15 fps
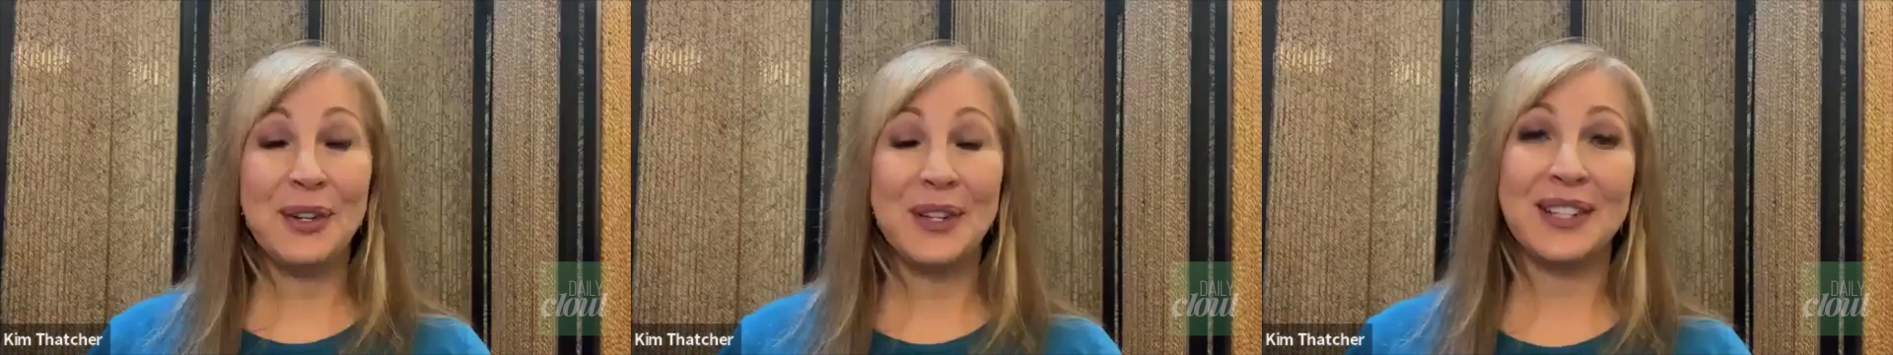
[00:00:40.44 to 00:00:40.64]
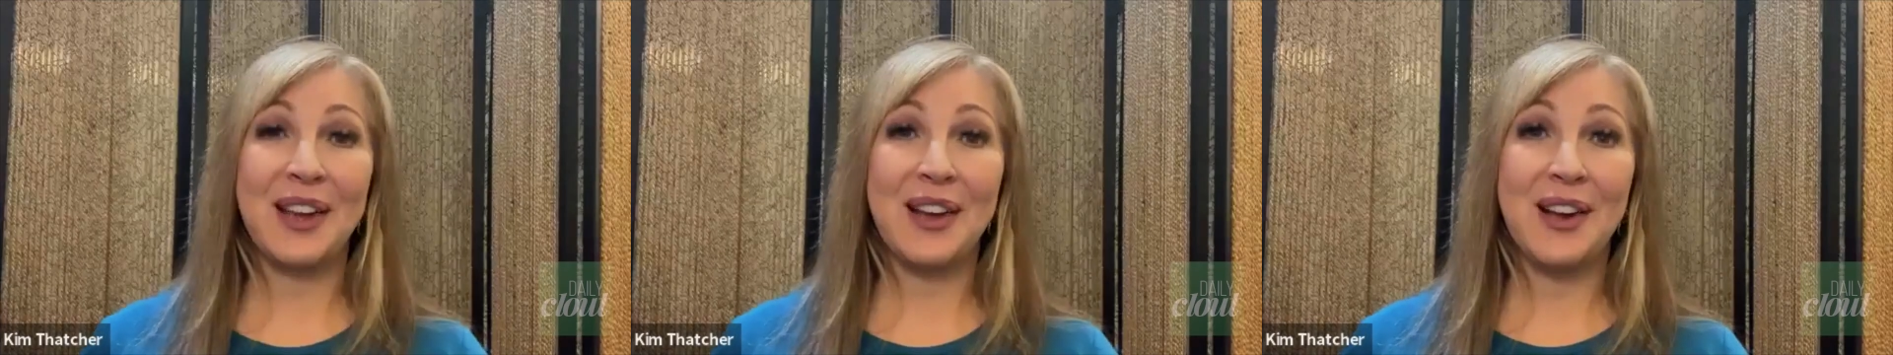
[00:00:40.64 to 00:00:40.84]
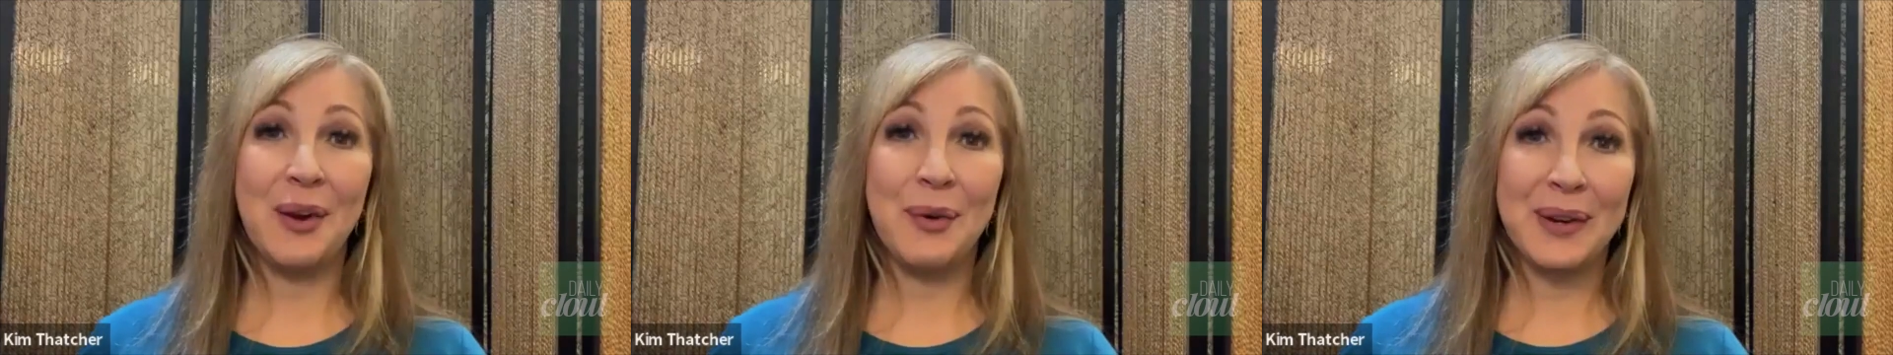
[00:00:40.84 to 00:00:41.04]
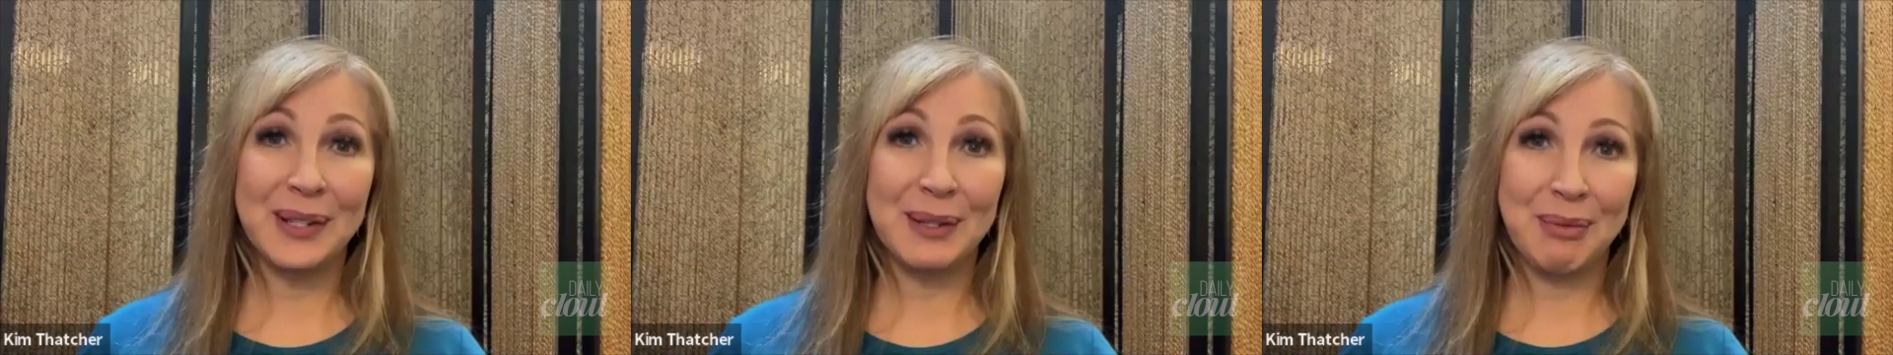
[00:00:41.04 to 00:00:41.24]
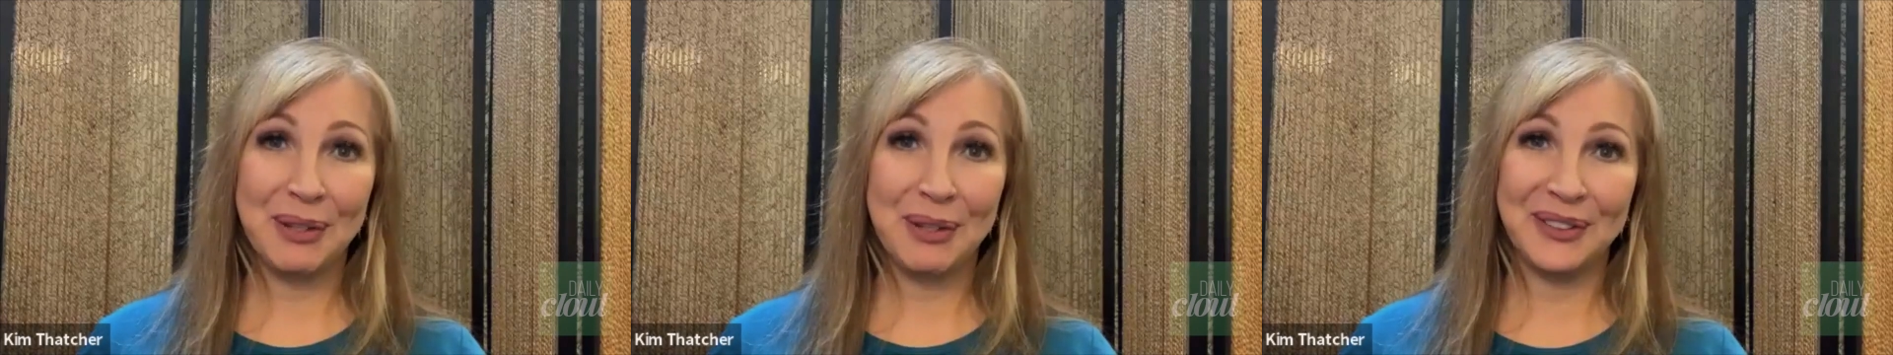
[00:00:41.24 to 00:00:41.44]
is always
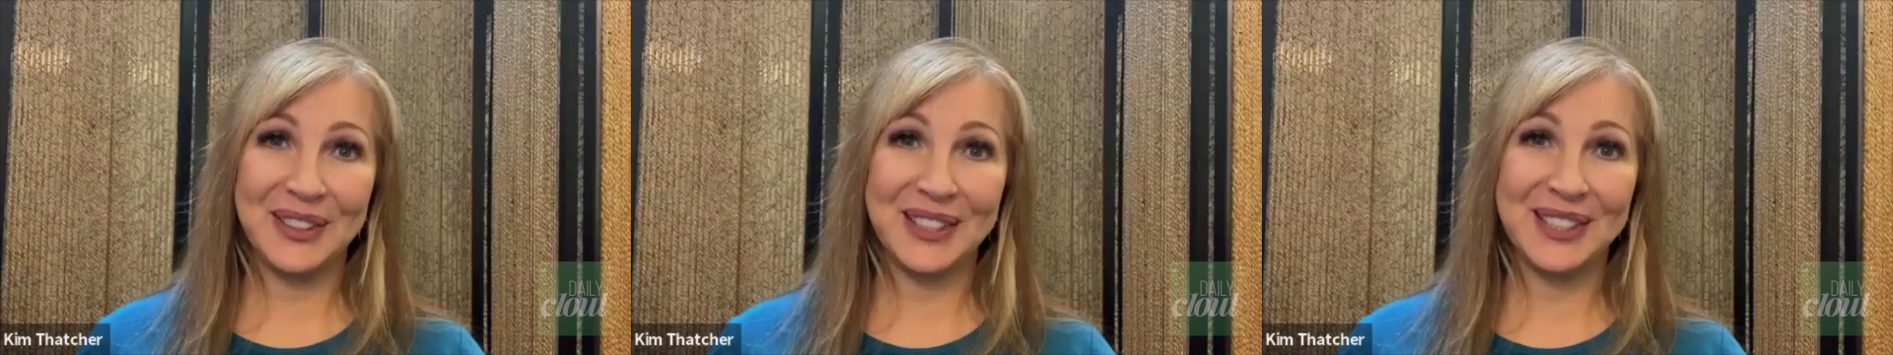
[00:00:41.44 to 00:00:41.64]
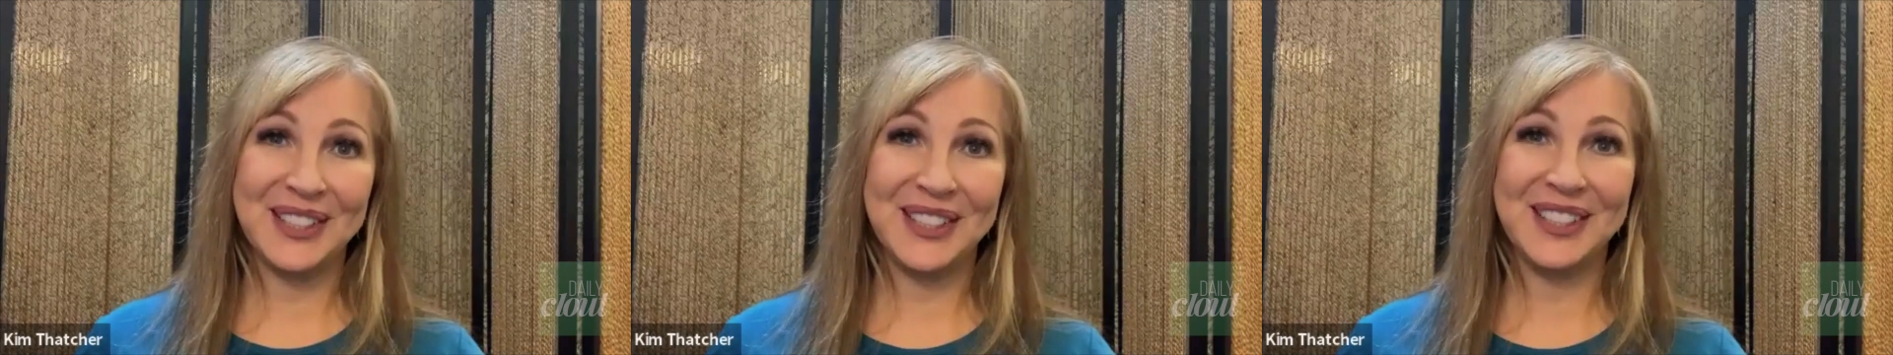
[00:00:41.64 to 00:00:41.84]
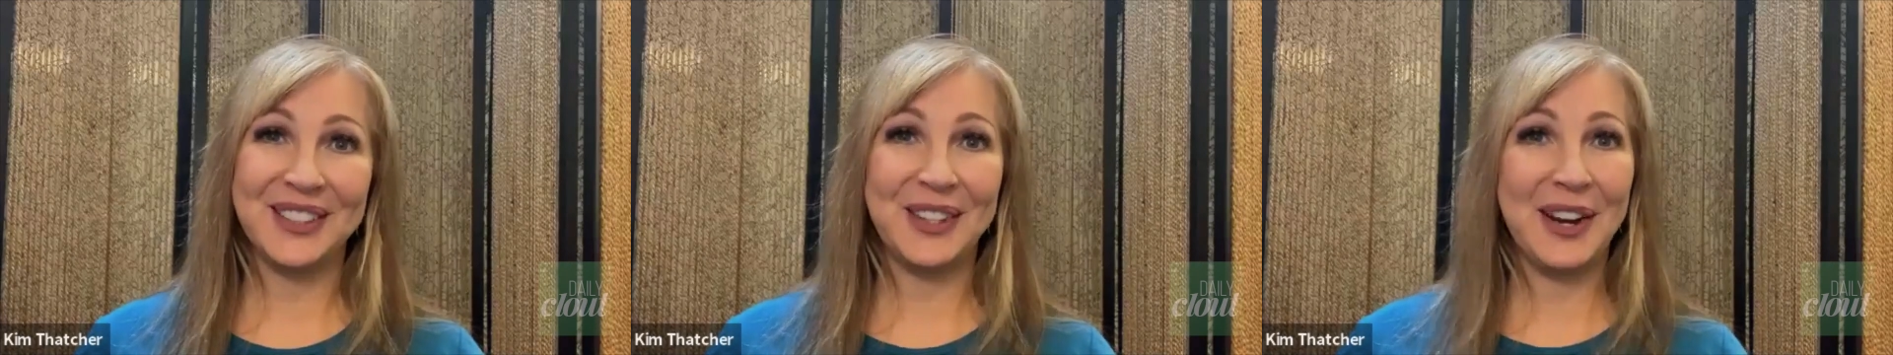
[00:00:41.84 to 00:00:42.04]
a privilege to